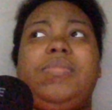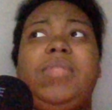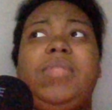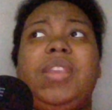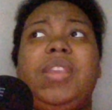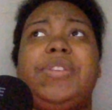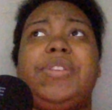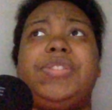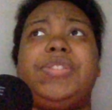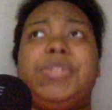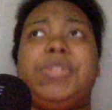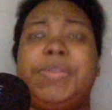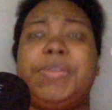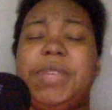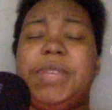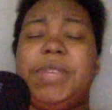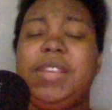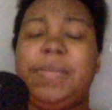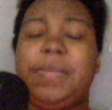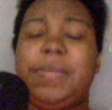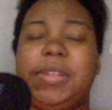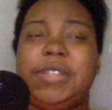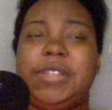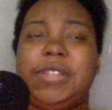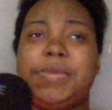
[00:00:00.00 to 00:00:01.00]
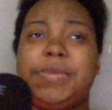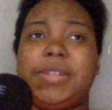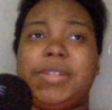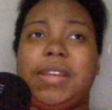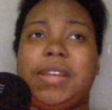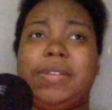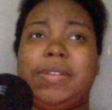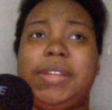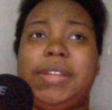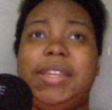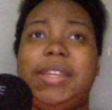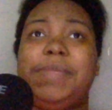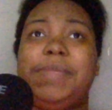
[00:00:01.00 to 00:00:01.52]
So speaking of police
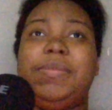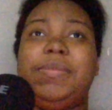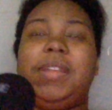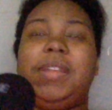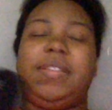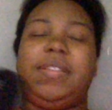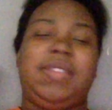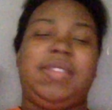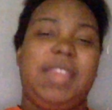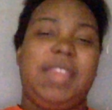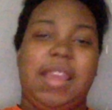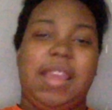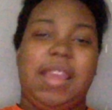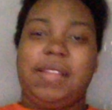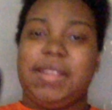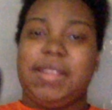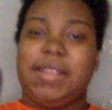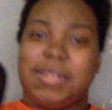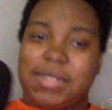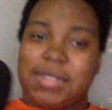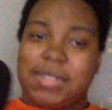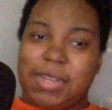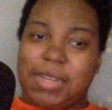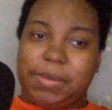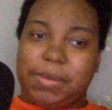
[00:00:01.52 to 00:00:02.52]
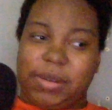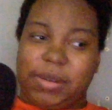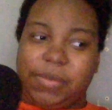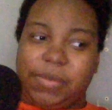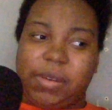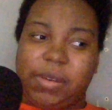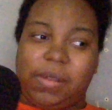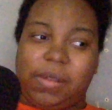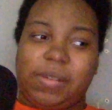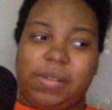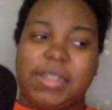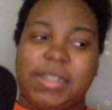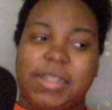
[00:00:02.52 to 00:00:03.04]
brutality, the Elliot Stabler of it
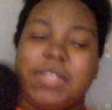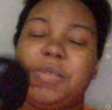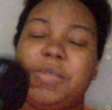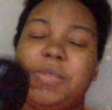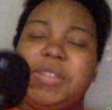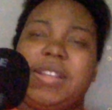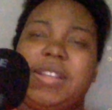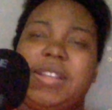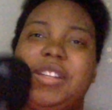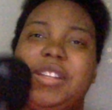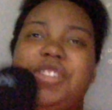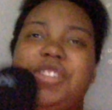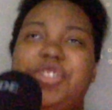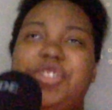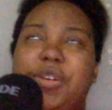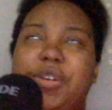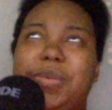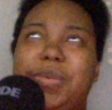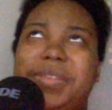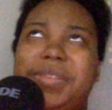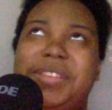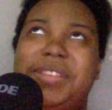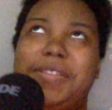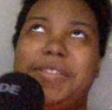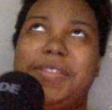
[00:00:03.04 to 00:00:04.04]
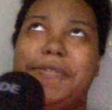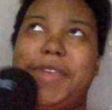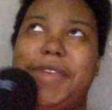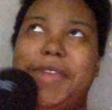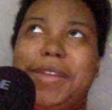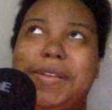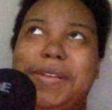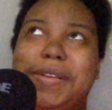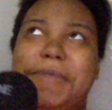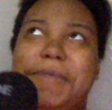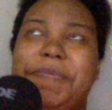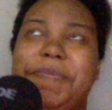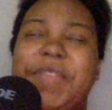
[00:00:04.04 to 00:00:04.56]
all, it's almost like a joke within the
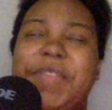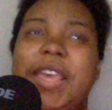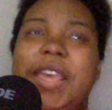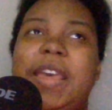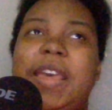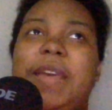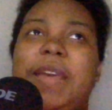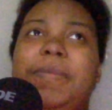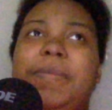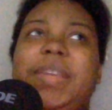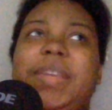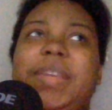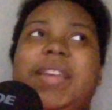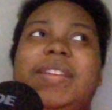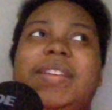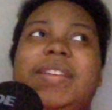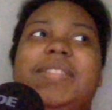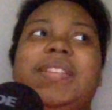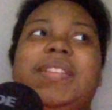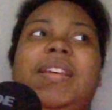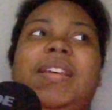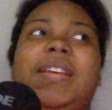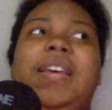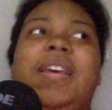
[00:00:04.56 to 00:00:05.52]
fandom because